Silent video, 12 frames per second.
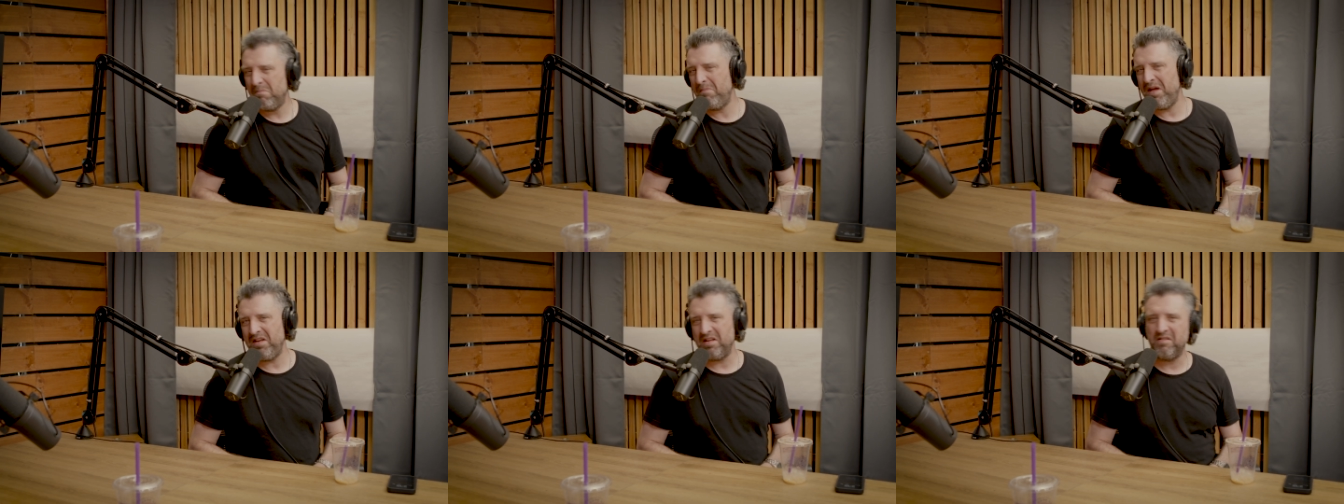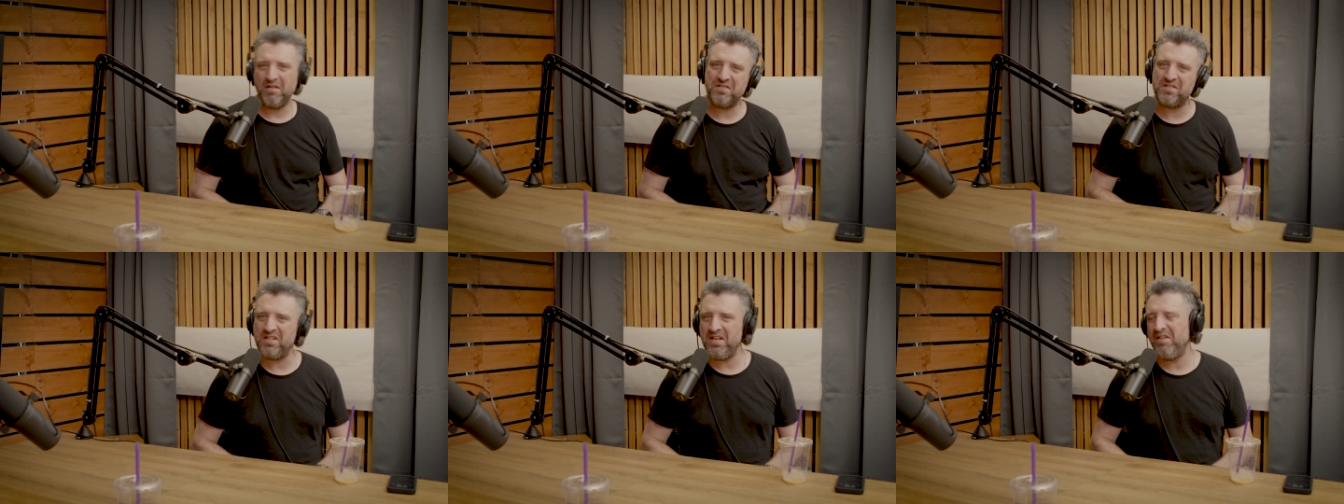Making a
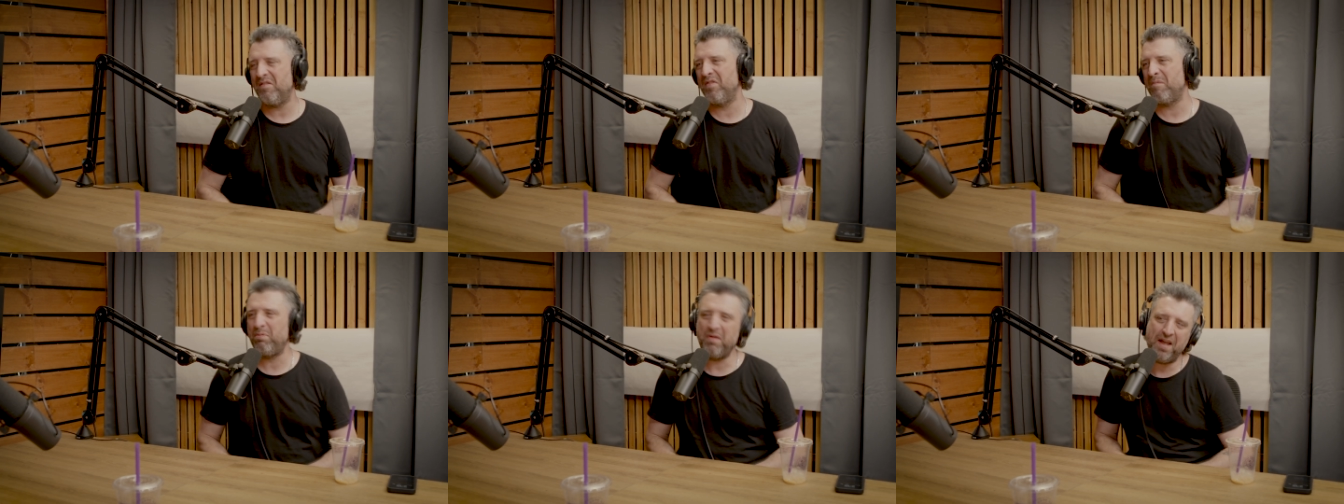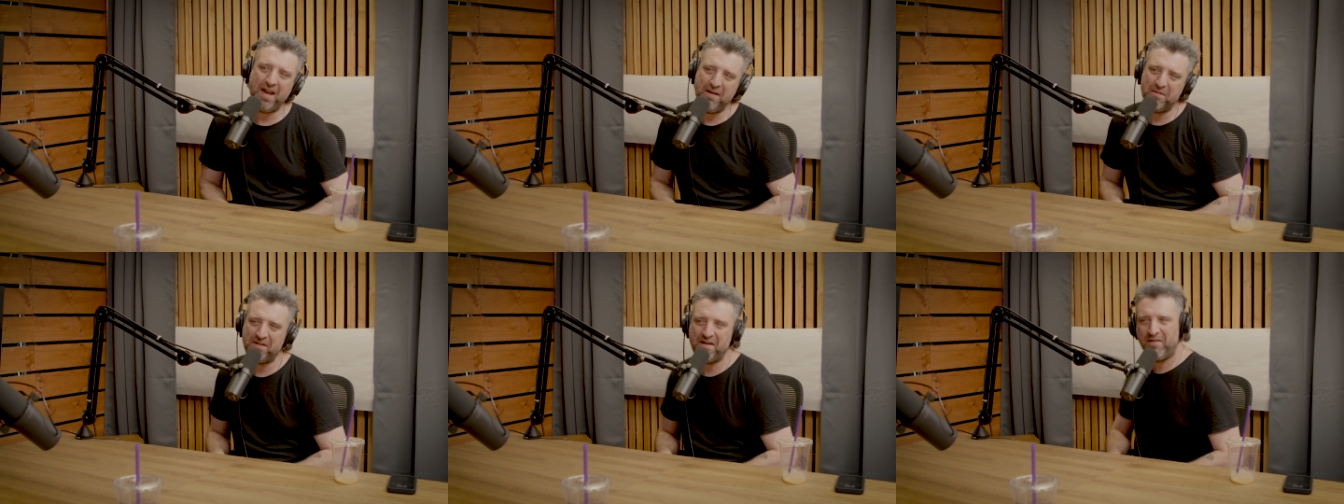scene on the plane
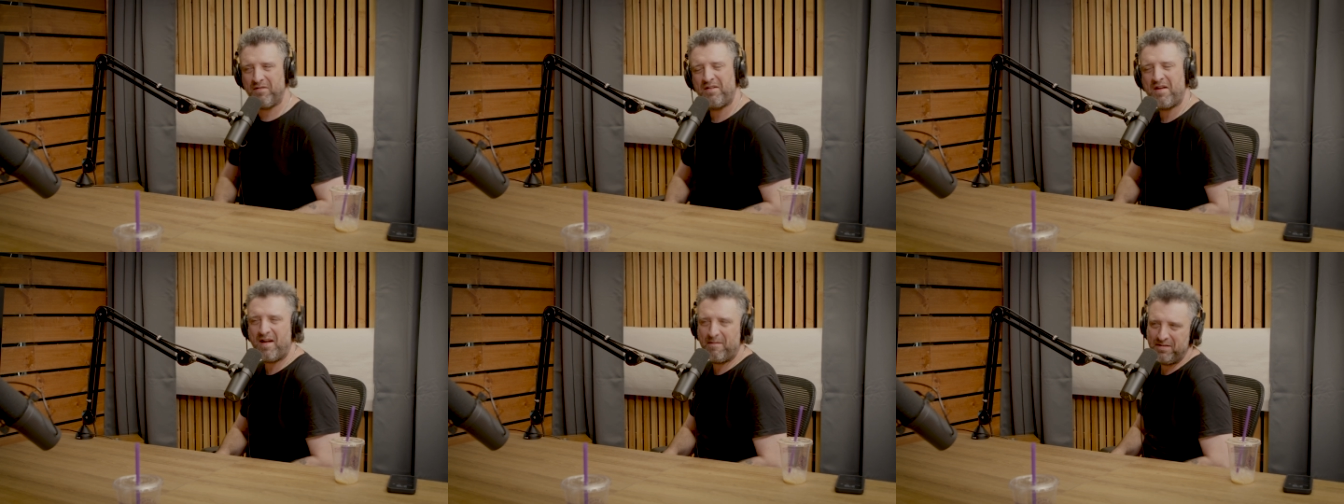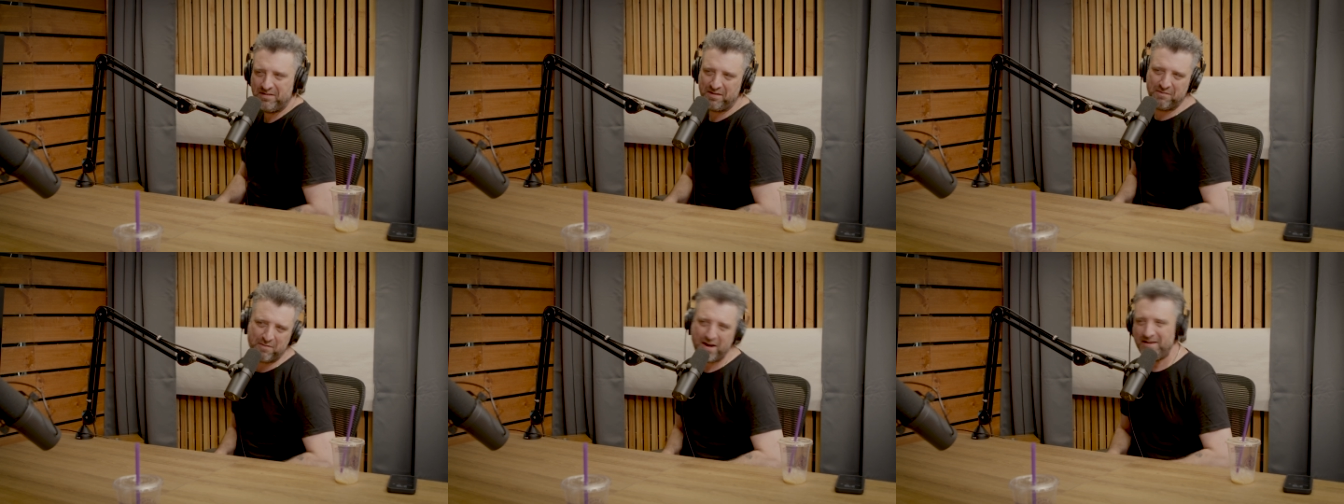with the other comics on
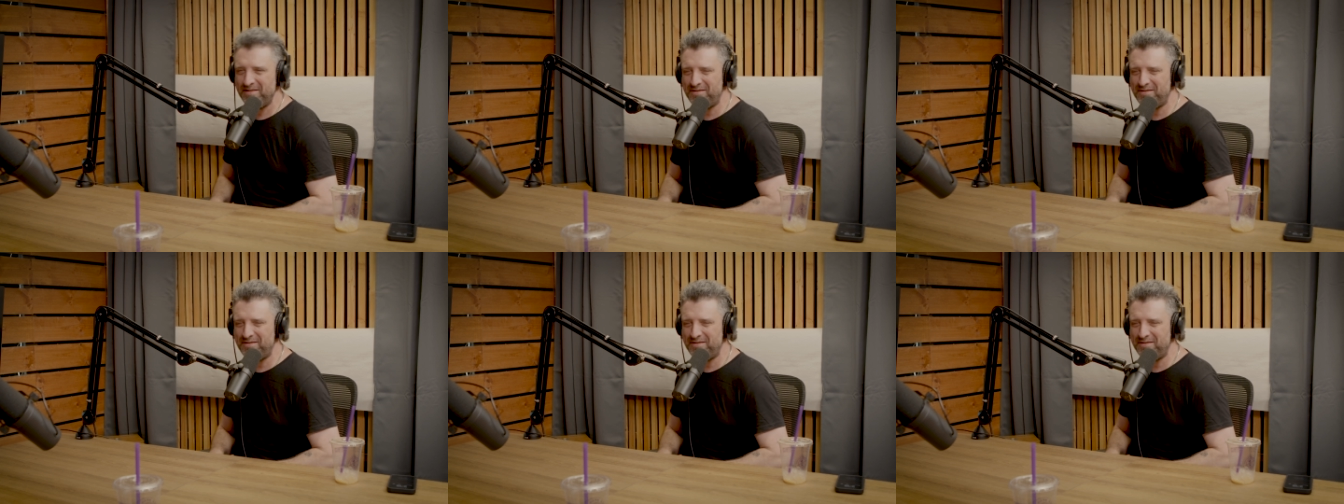the way to the